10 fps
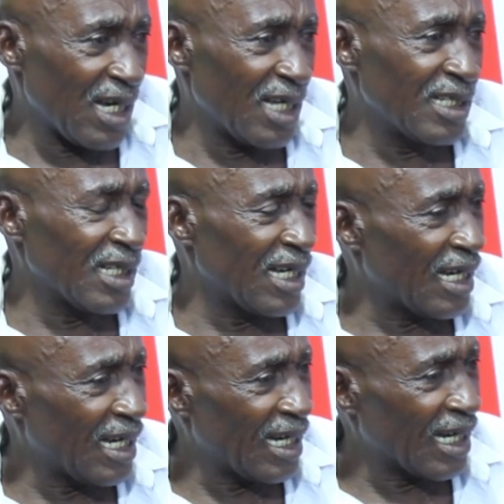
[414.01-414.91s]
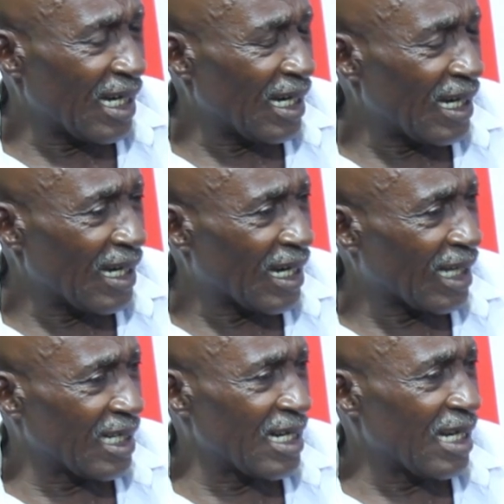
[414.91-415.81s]
any
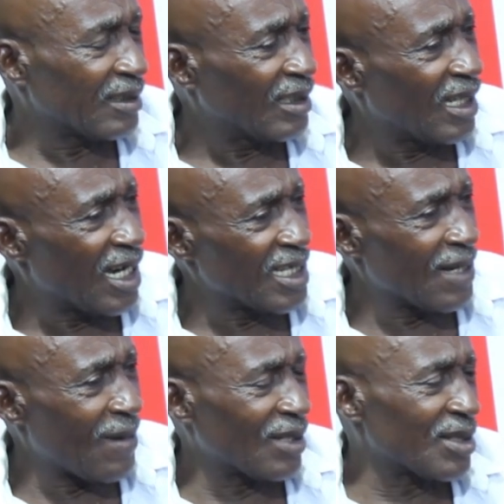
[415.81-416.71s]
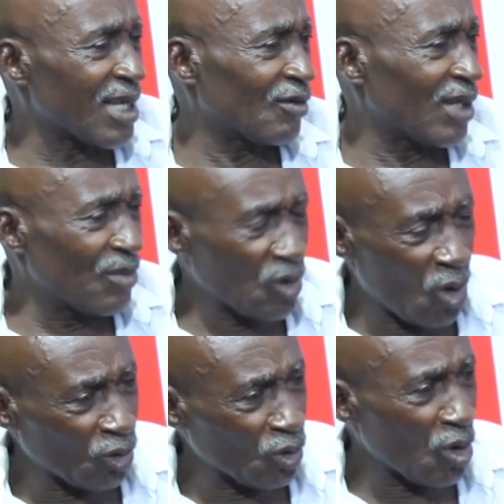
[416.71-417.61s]
Canada. And the Abano San, I
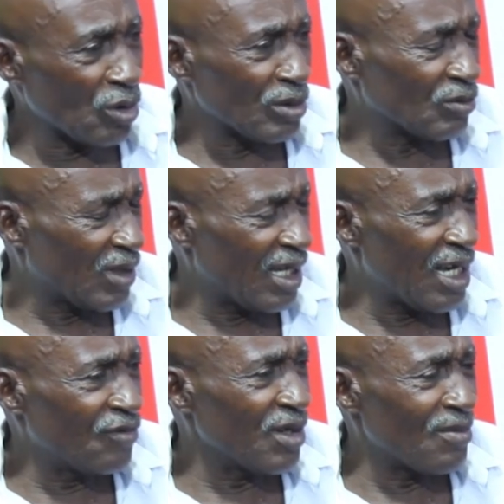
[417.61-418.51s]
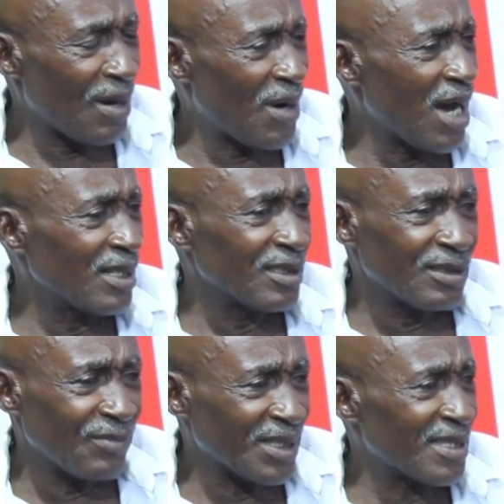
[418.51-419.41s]
call Henry, Maba,
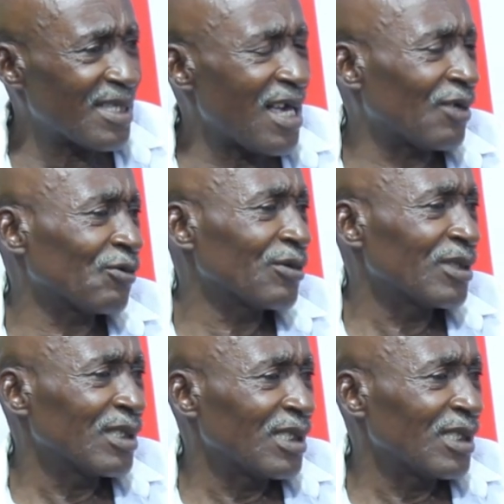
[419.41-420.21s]
but see, I know,